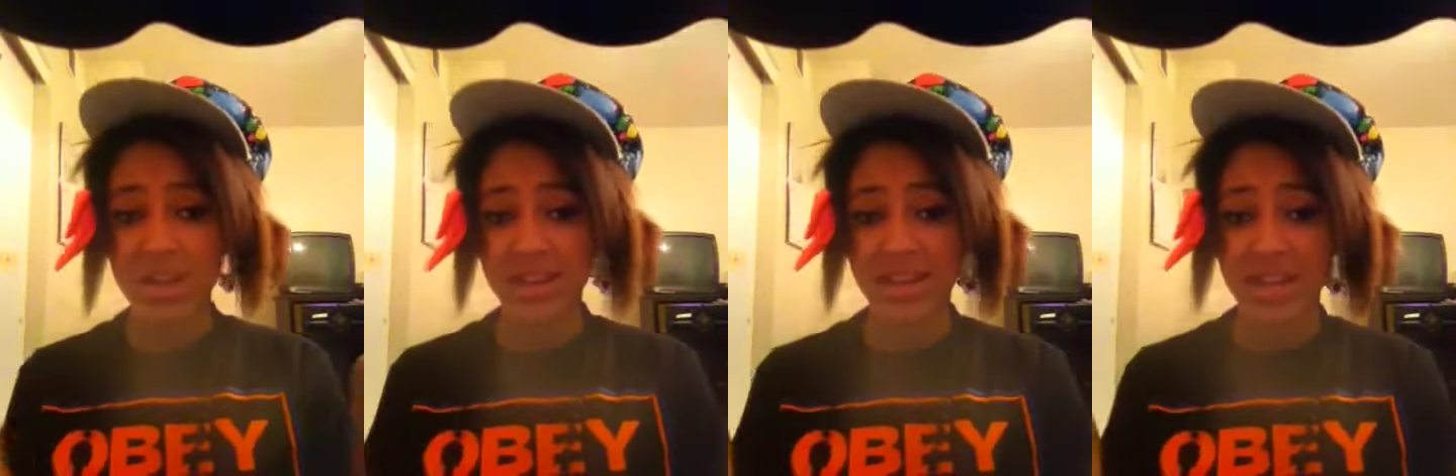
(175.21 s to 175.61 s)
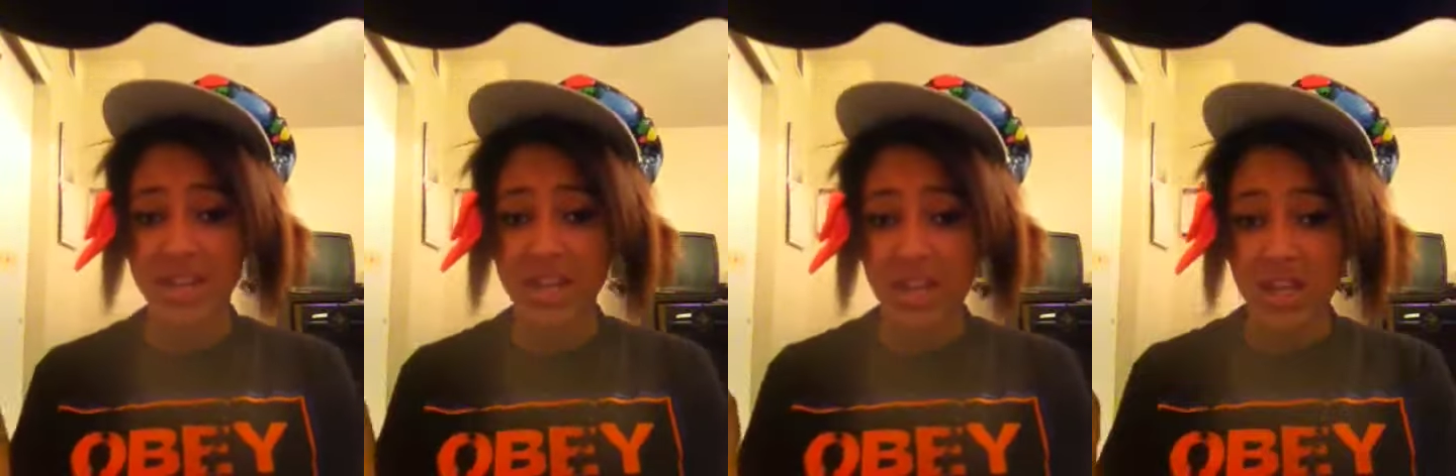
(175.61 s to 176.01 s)
Like,
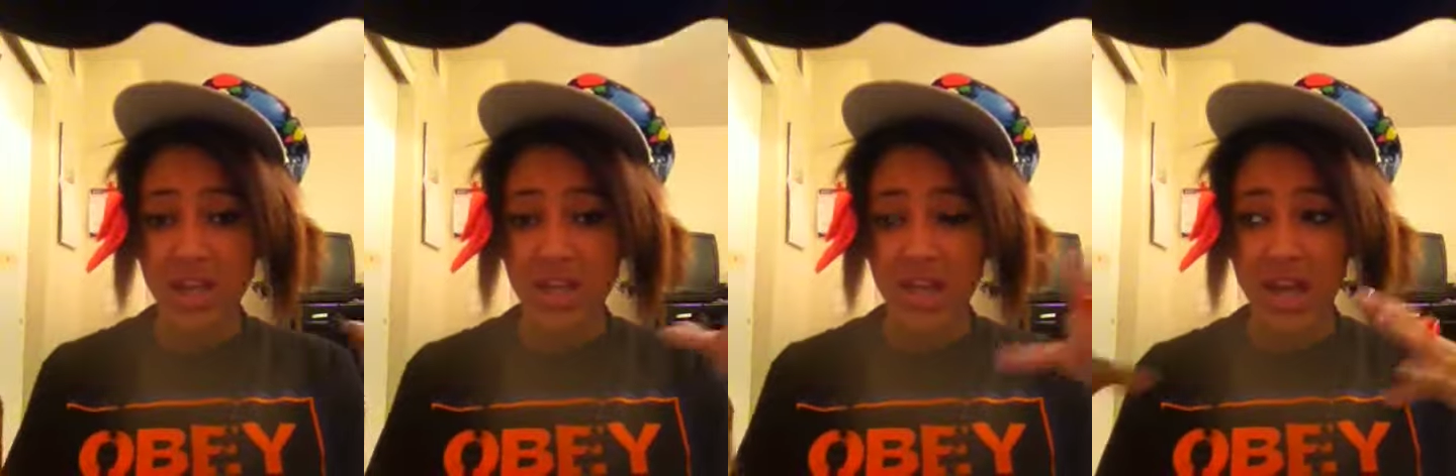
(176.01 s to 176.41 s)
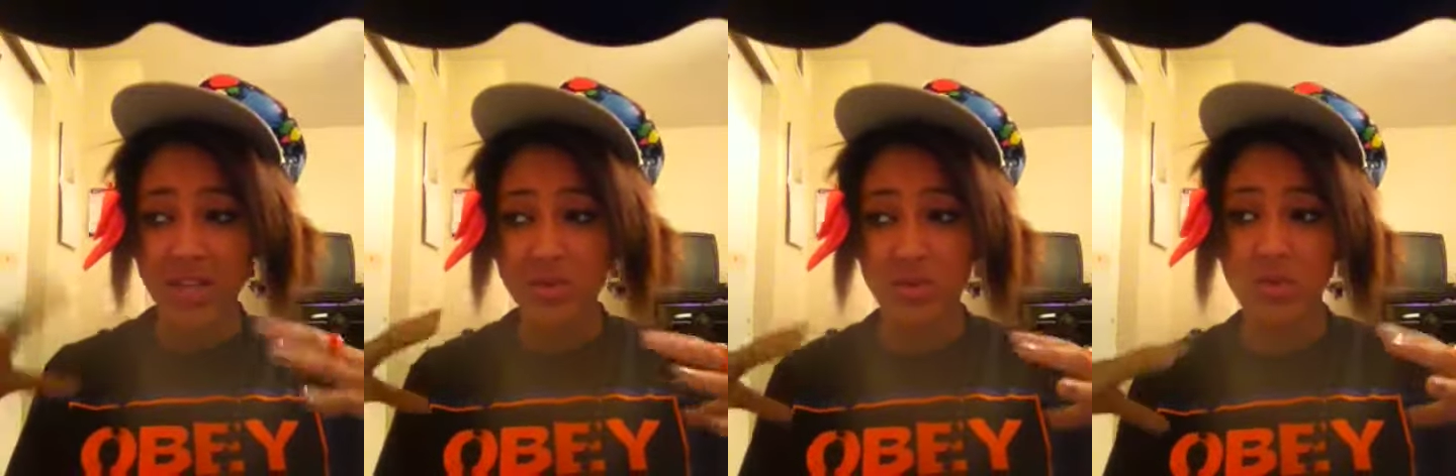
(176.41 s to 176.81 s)
I
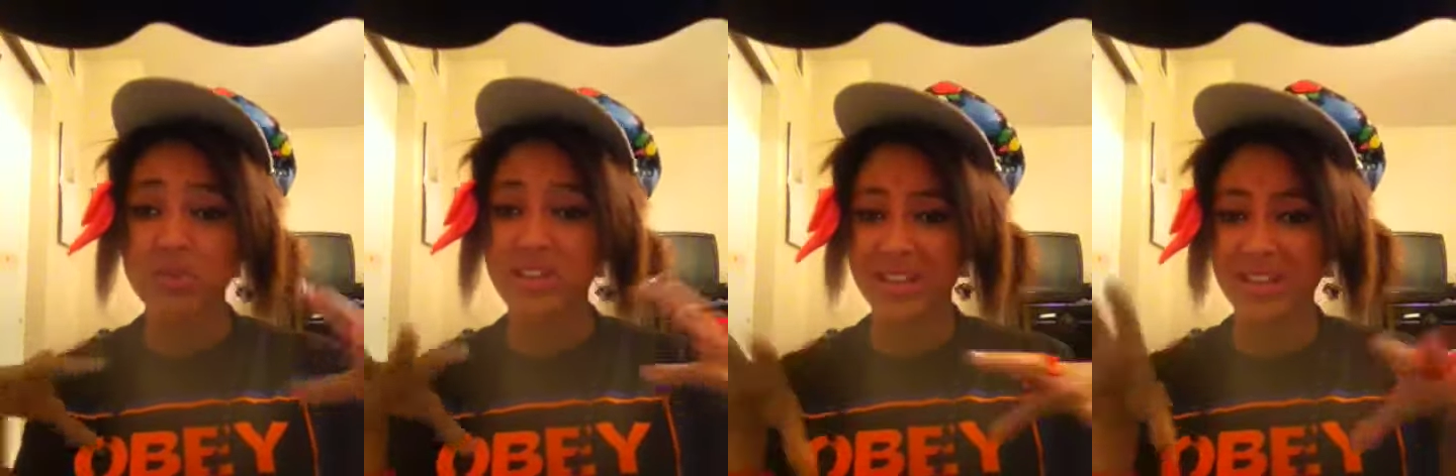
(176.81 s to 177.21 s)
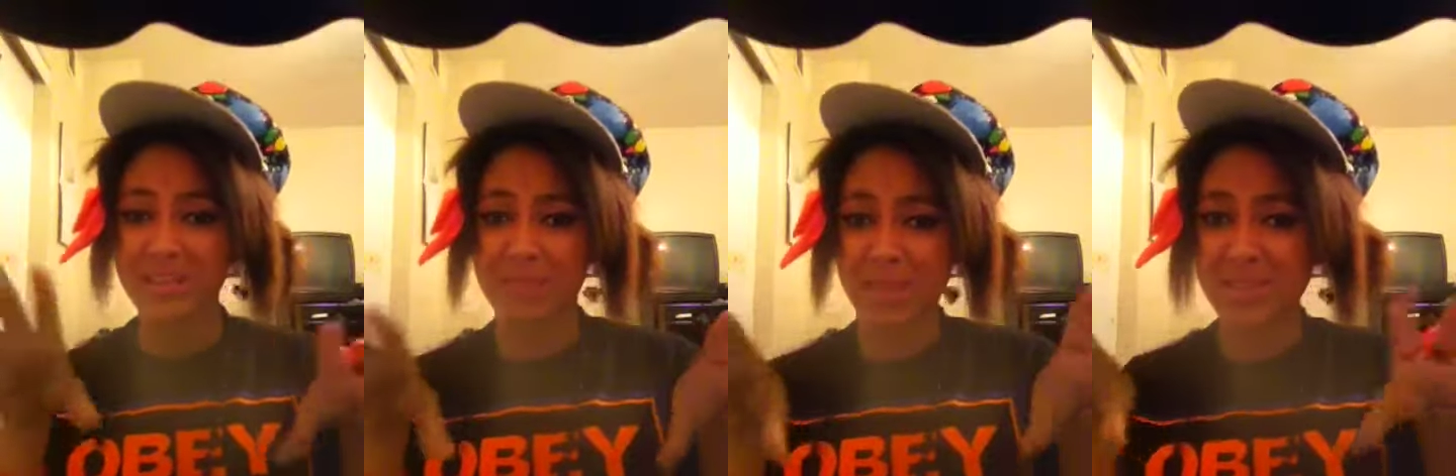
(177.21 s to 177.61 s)
know not to
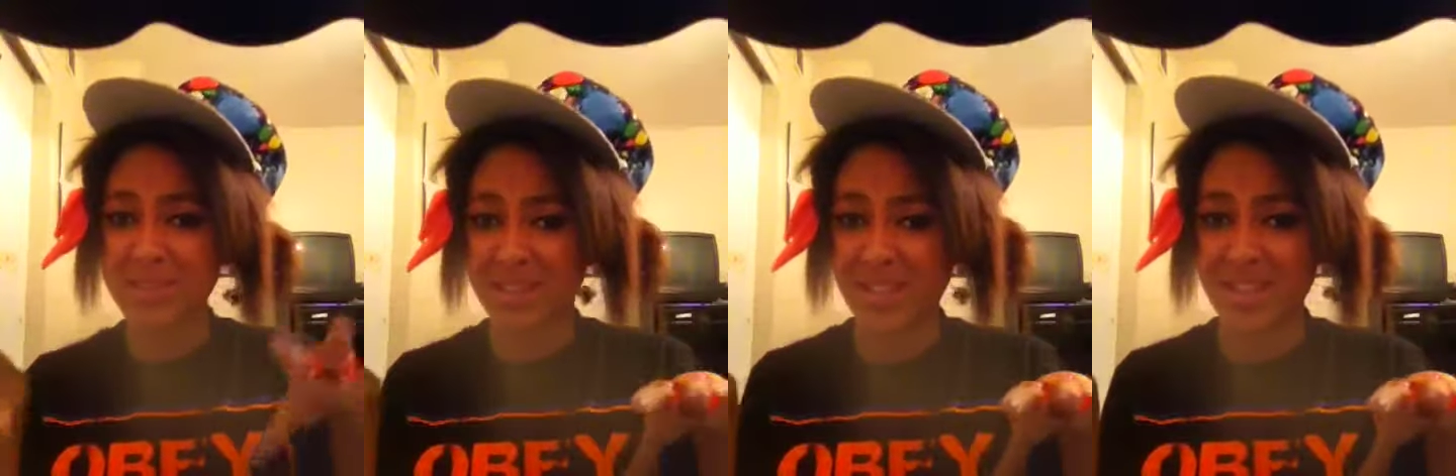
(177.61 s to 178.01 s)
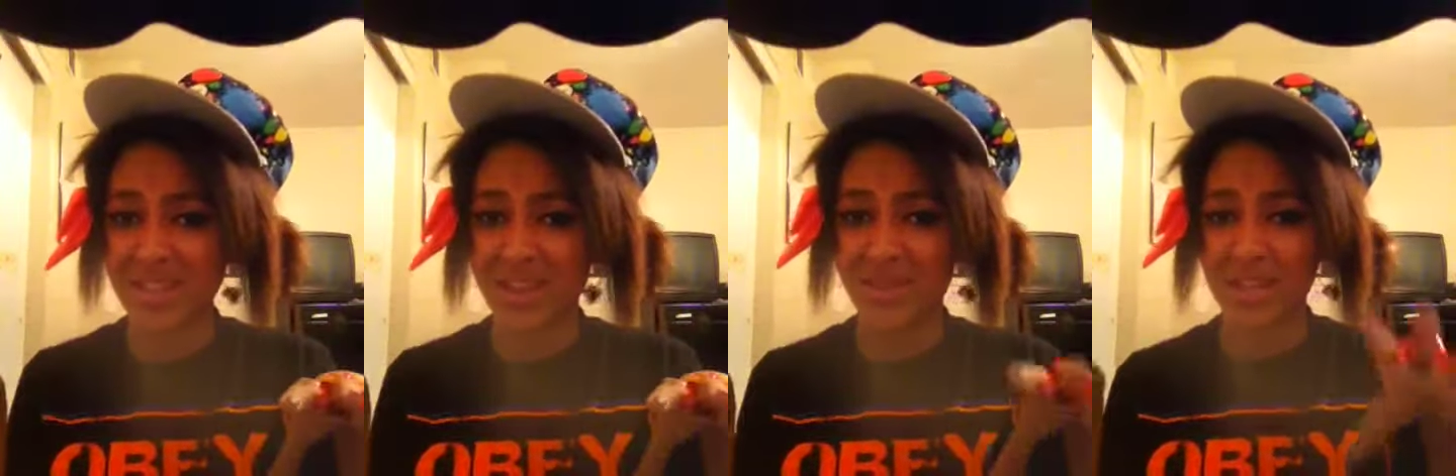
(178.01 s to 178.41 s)
mess with that
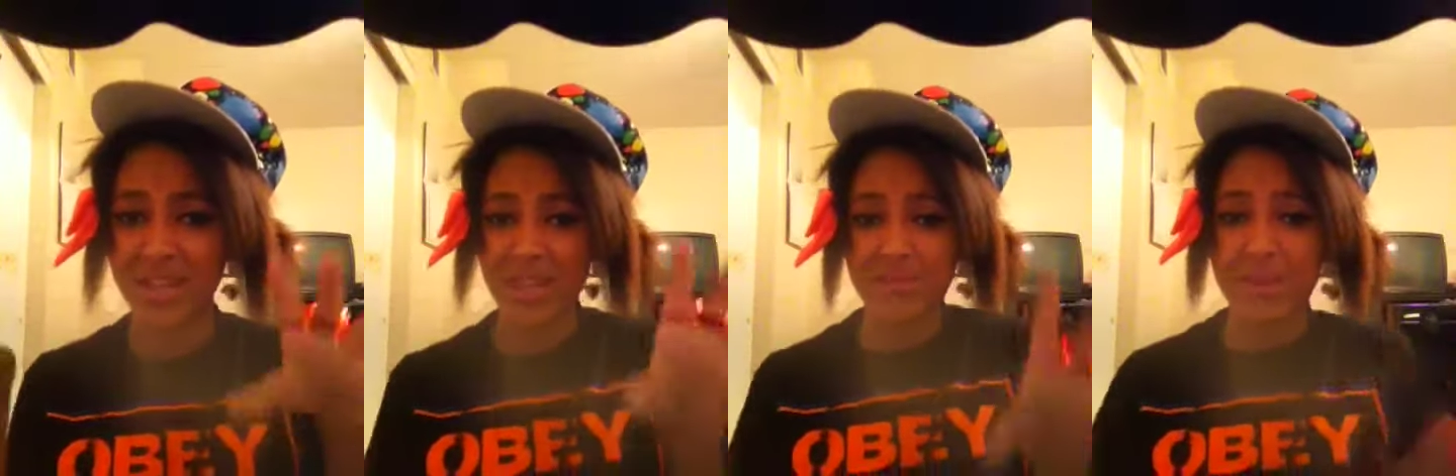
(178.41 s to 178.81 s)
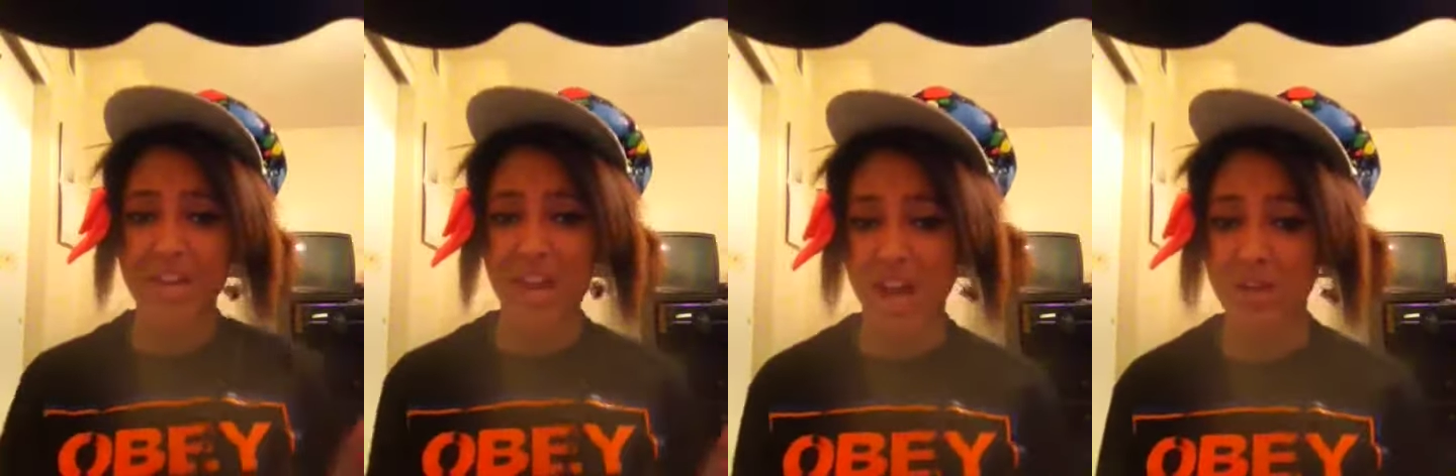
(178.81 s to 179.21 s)
stuff. Like, if my
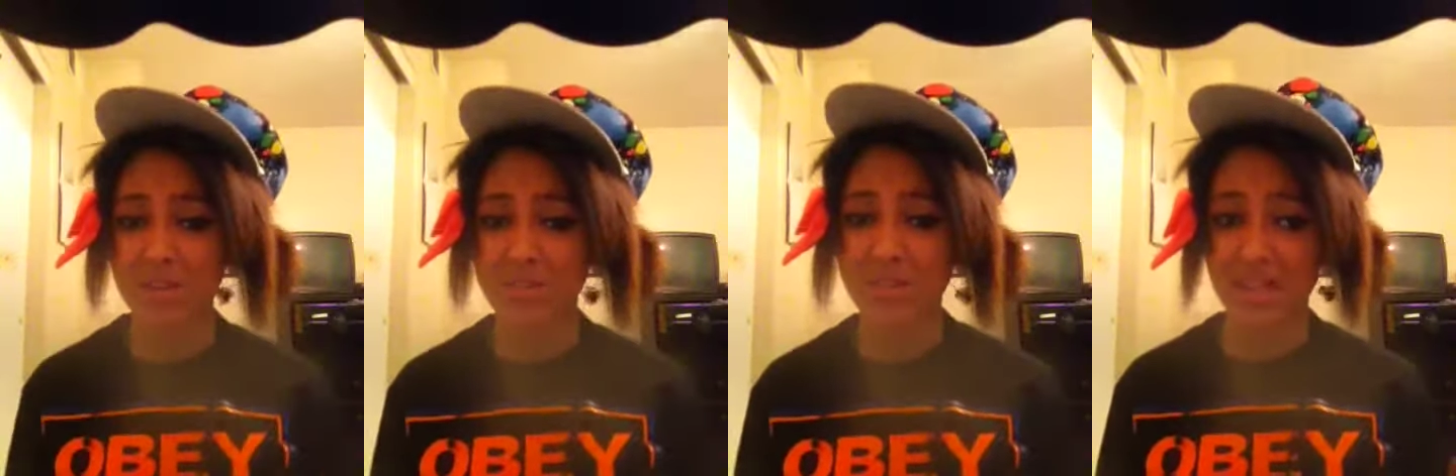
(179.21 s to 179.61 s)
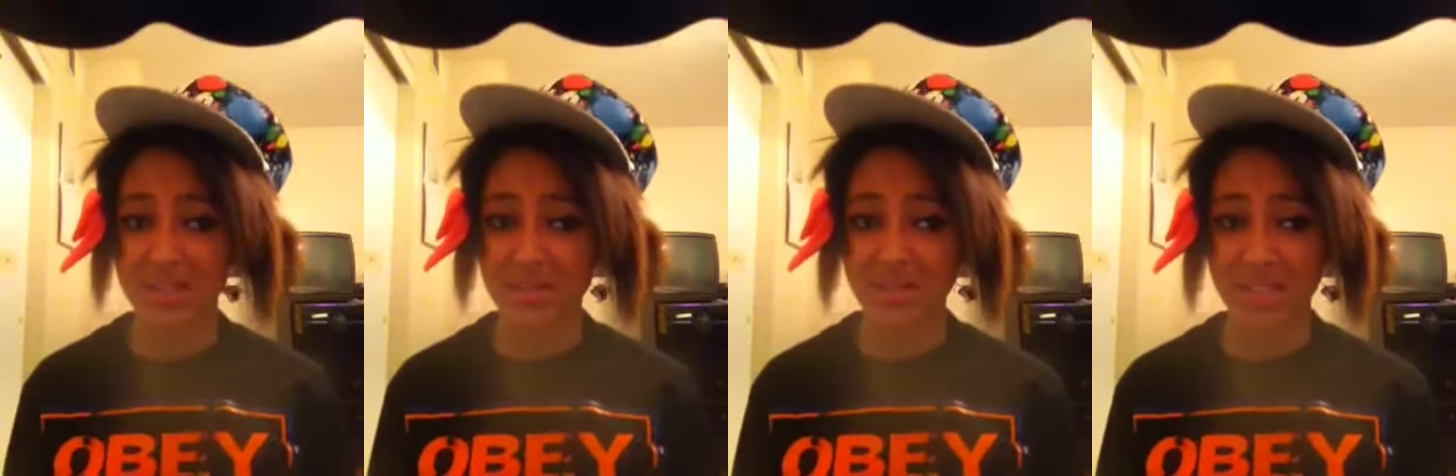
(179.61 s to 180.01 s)
house
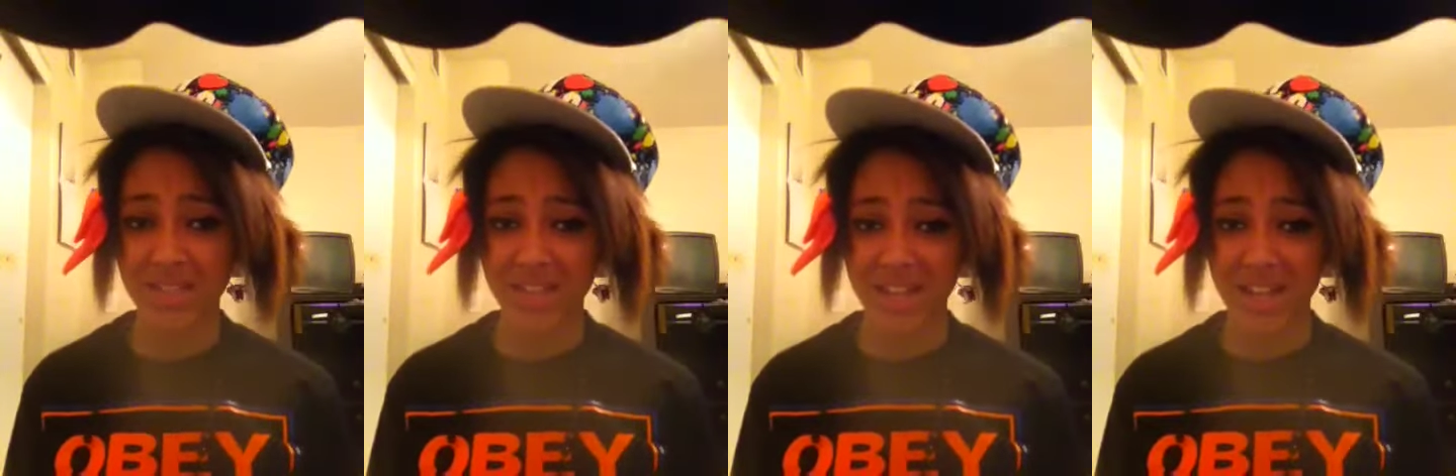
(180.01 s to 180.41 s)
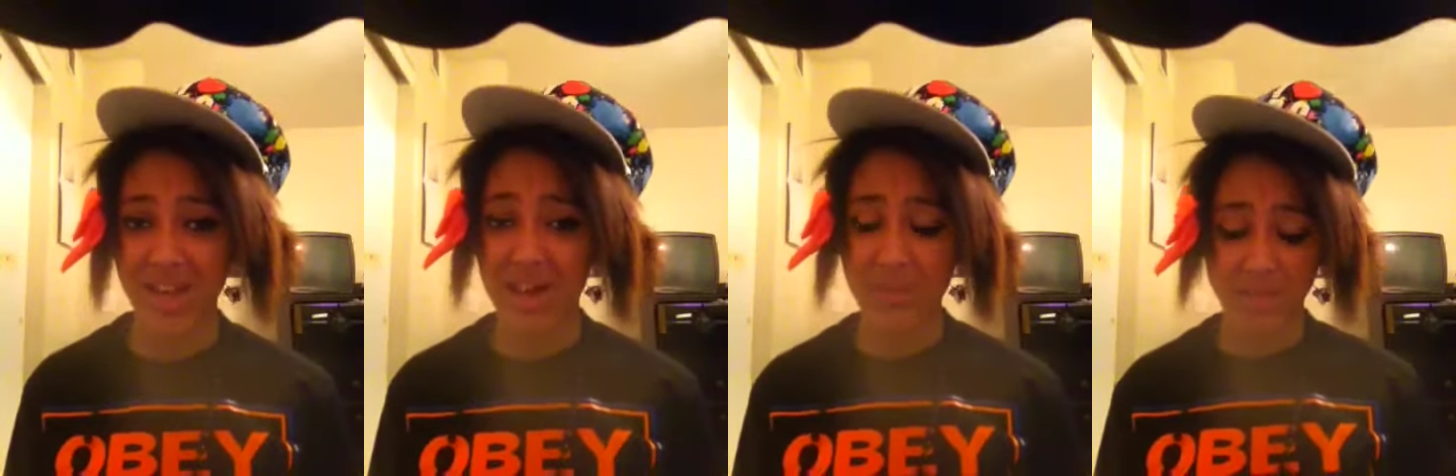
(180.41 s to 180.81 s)
yells at me to get
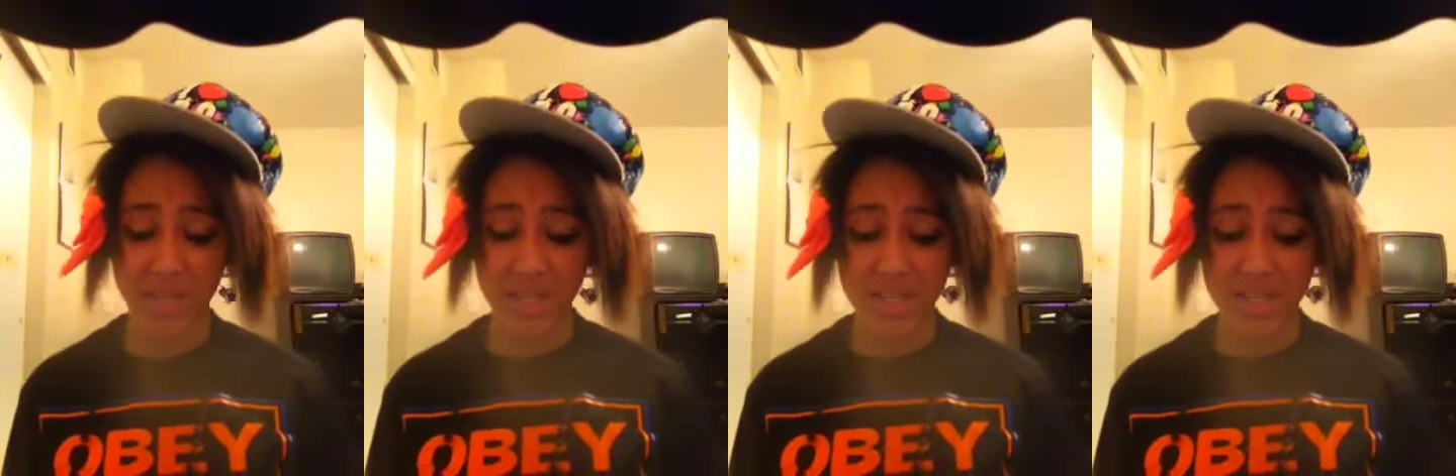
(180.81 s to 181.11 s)
out, I'm not